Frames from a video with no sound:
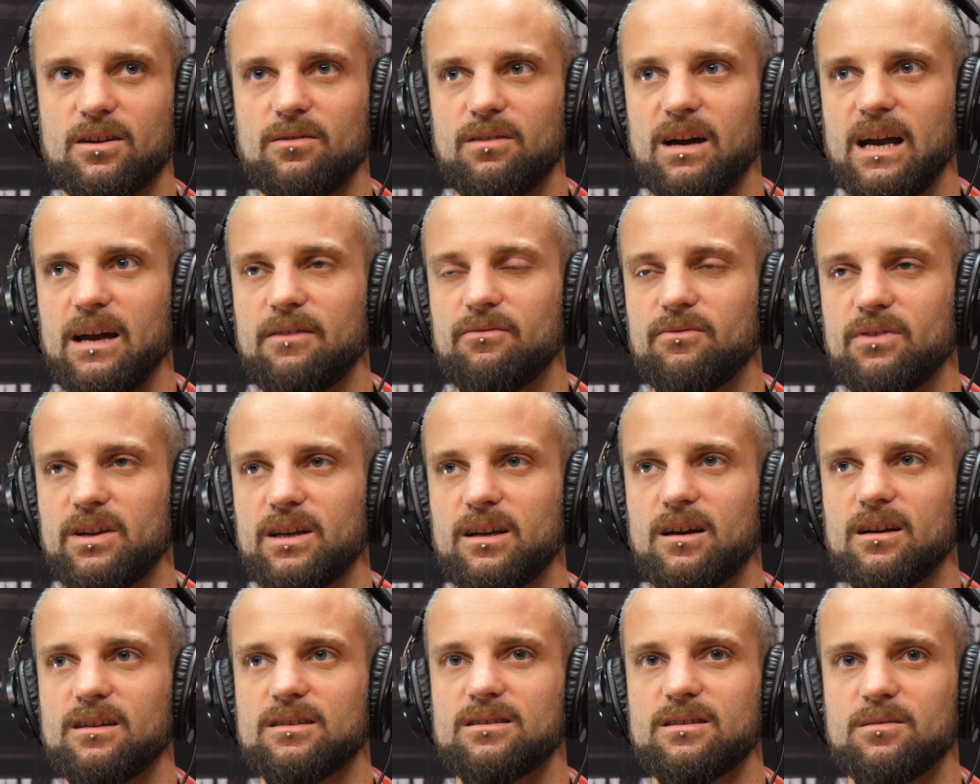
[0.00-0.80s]
every
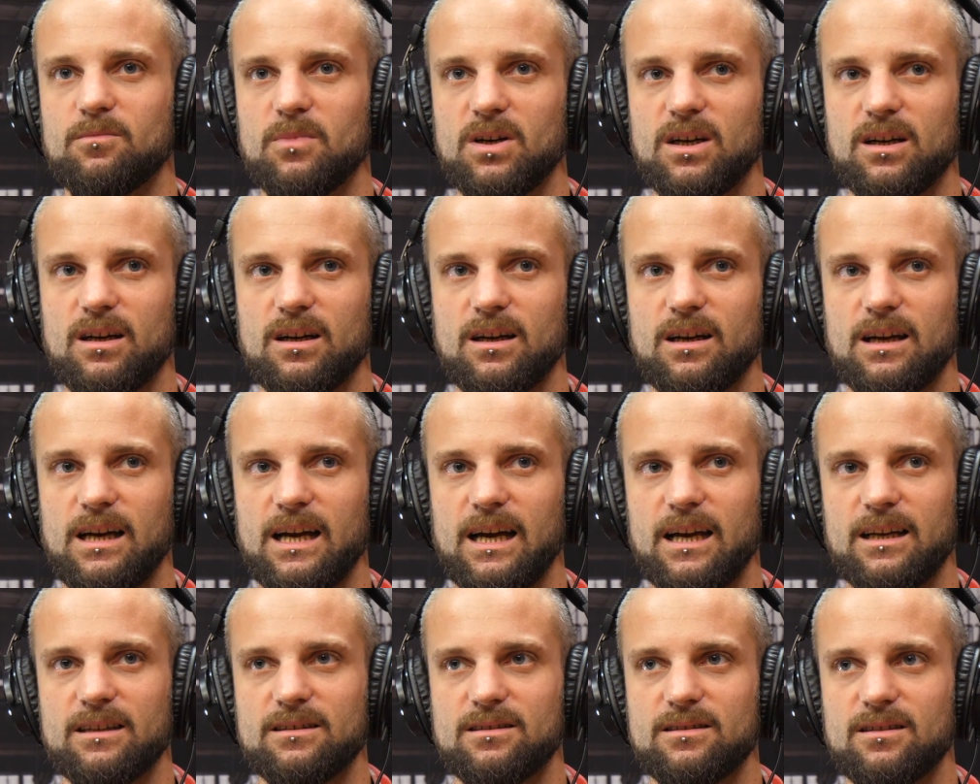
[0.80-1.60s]
customer
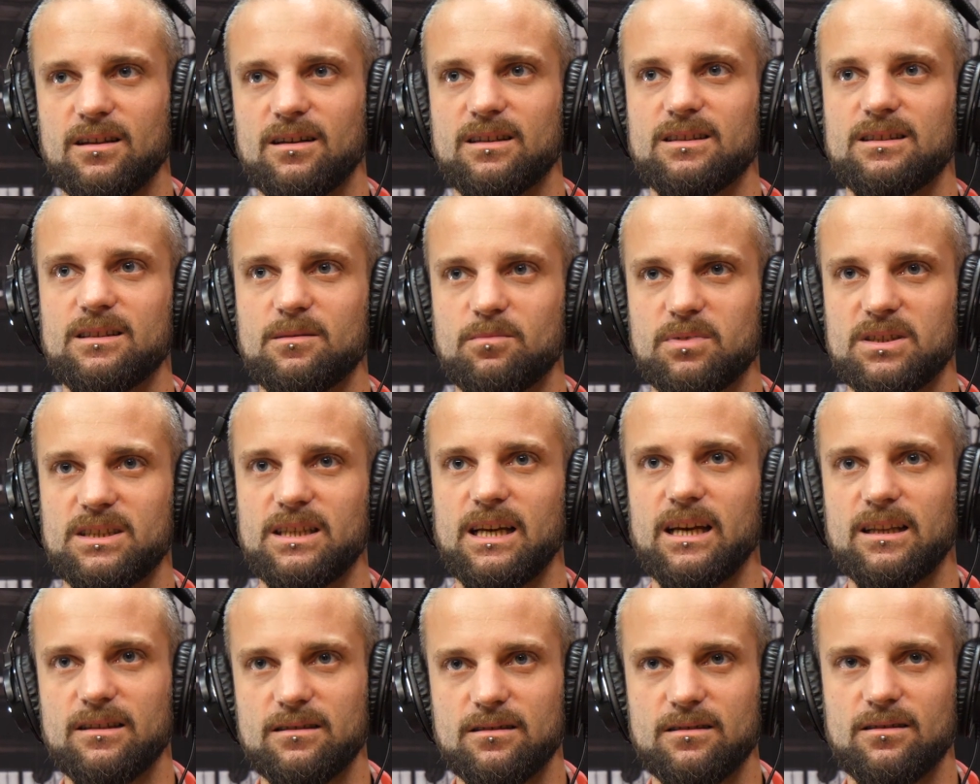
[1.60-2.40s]
has
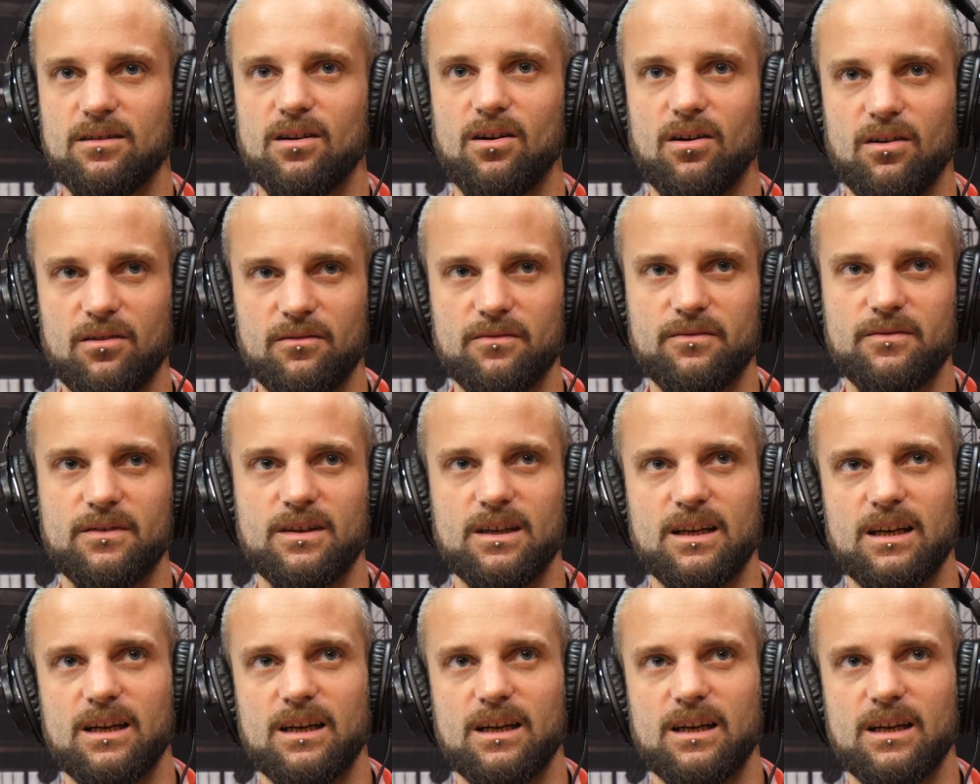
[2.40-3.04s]
90% of.